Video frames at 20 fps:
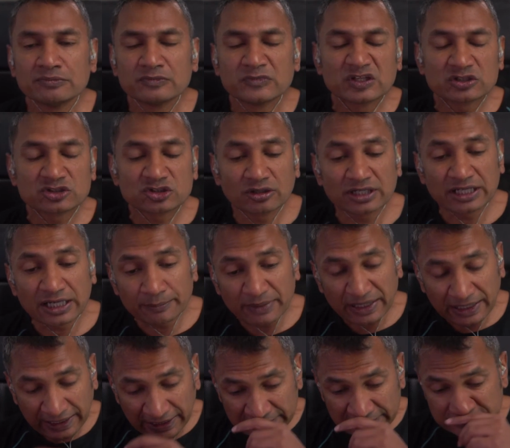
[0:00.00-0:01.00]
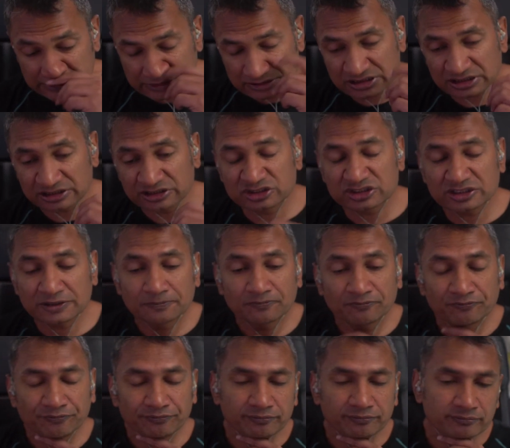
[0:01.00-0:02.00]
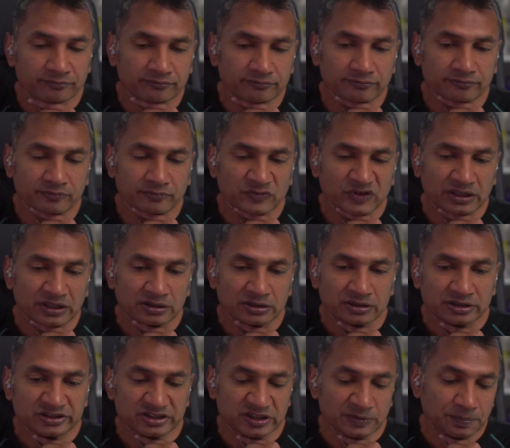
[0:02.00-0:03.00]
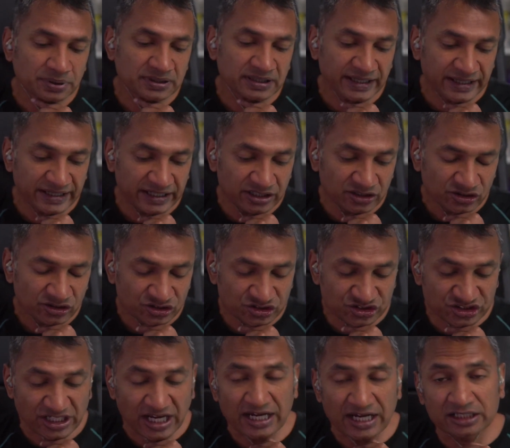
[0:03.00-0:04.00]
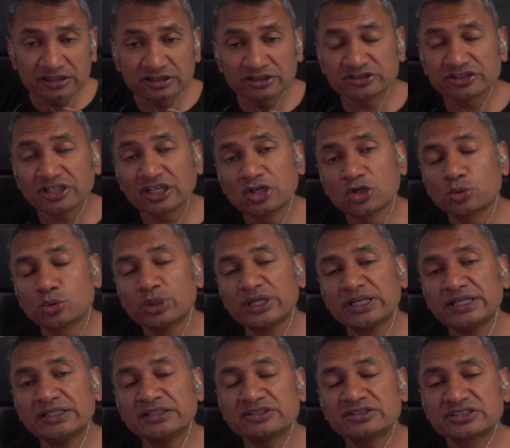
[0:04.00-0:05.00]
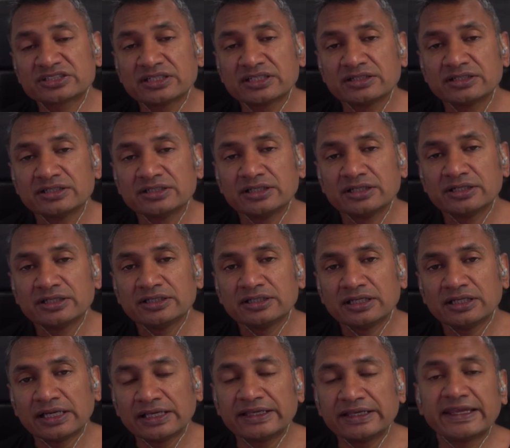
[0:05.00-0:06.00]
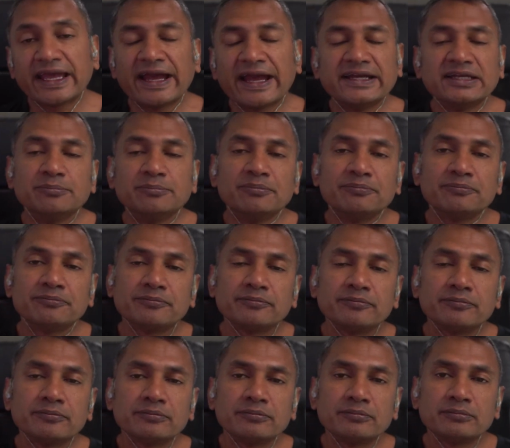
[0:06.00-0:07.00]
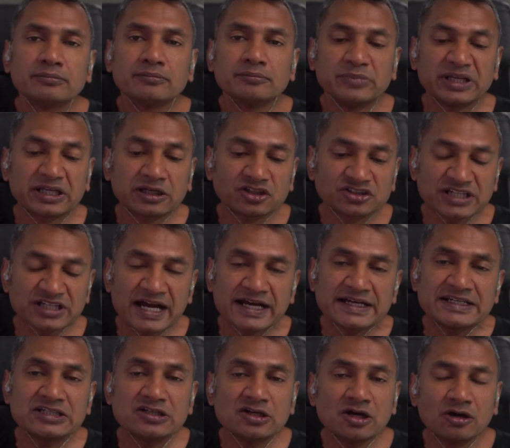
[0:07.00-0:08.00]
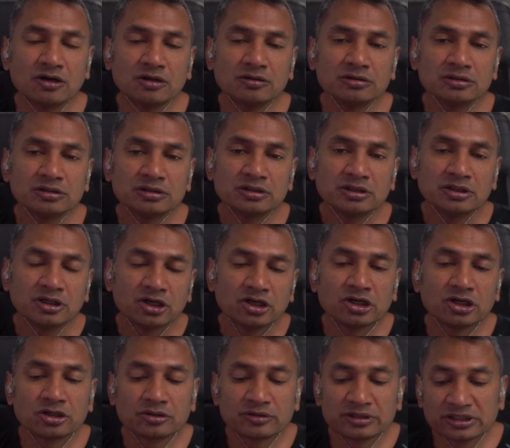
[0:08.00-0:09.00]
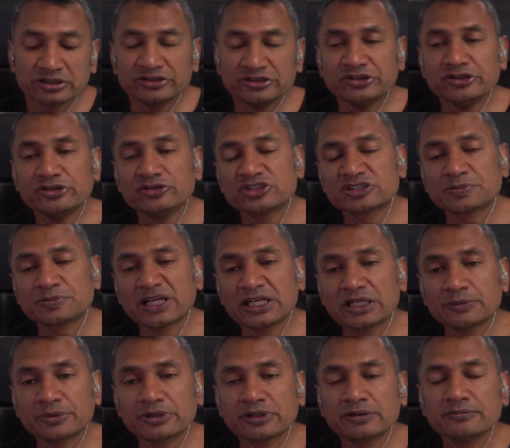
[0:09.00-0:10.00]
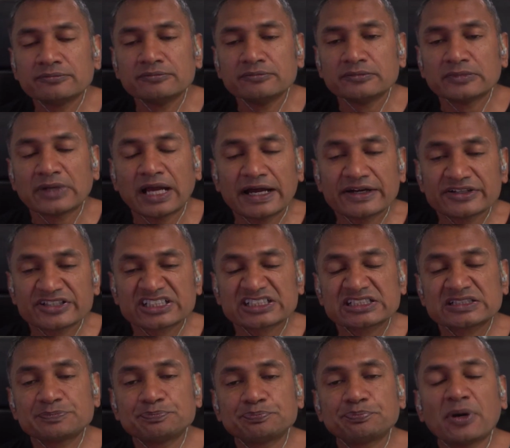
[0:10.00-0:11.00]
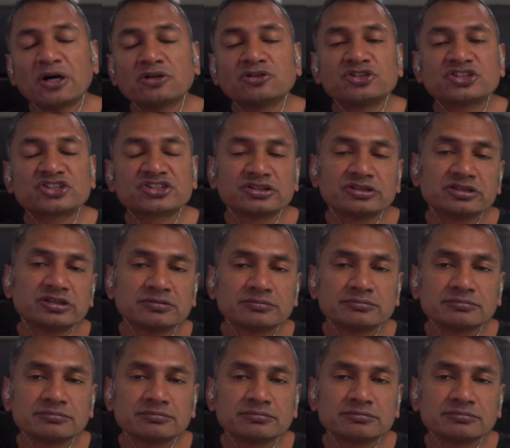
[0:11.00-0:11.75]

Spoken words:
So I am hesitant to play Charlotte Green's game because I know her and a newspaper are sponsored